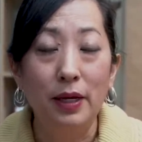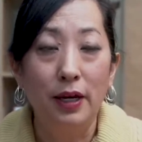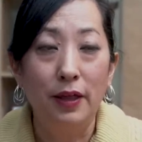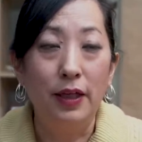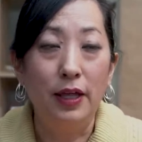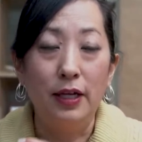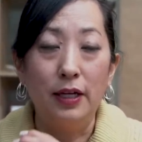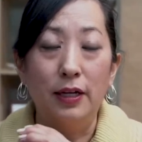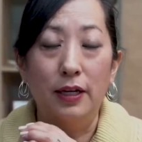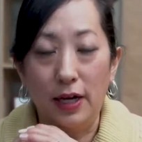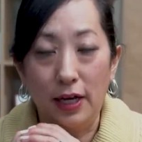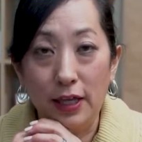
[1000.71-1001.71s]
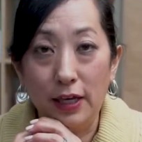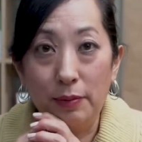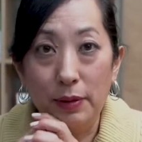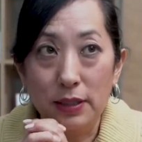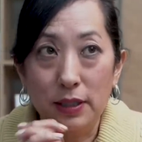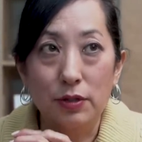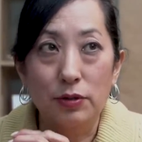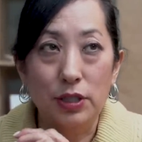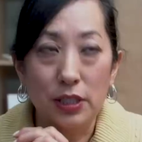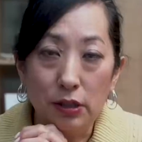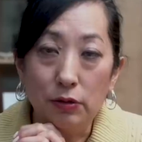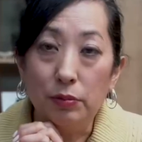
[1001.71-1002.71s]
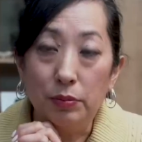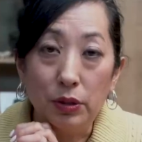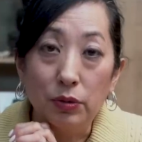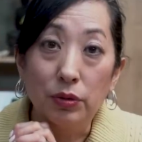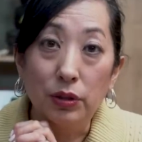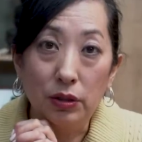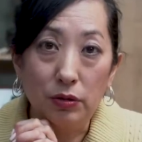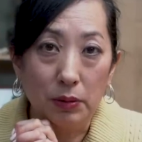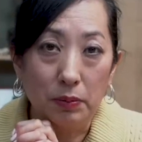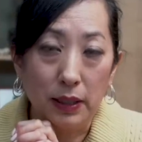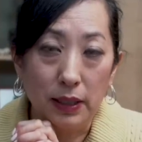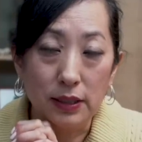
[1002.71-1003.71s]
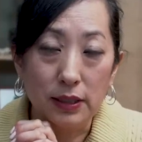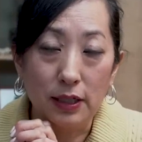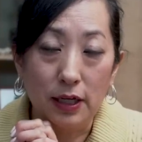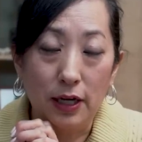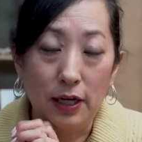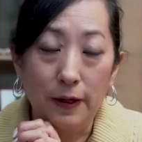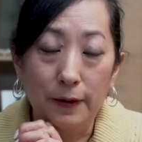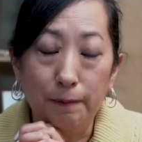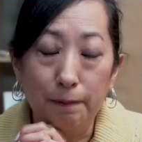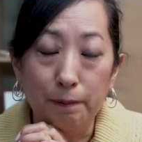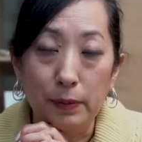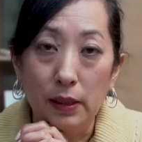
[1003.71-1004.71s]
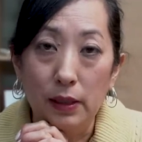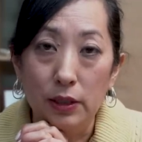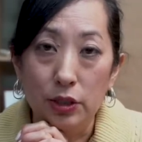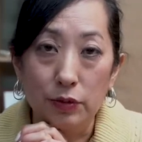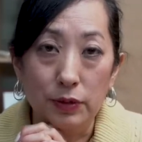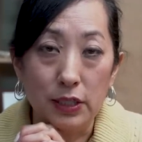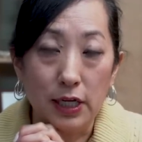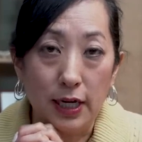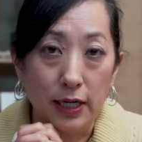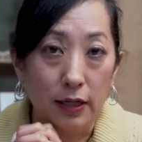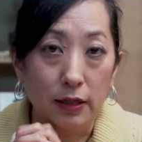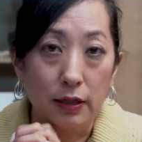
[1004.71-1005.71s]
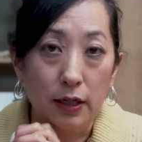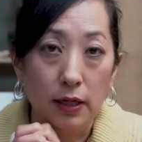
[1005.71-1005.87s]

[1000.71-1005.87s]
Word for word: then I think Mexico City would be a really great place um, to retire.